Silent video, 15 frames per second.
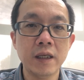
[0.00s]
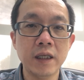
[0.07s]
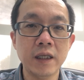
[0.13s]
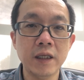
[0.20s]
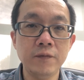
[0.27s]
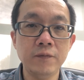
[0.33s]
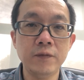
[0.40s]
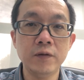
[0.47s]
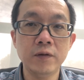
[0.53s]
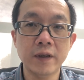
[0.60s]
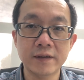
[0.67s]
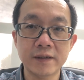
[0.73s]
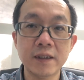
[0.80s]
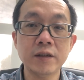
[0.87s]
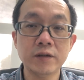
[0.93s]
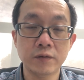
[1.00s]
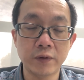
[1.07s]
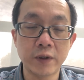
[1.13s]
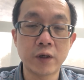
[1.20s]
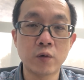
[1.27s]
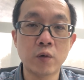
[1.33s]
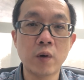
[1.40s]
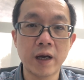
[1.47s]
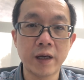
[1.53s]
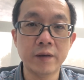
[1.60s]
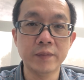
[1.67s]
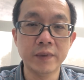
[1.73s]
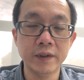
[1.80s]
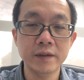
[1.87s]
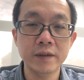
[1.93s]
If you have such a
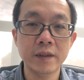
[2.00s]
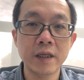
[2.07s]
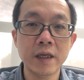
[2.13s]
requirement,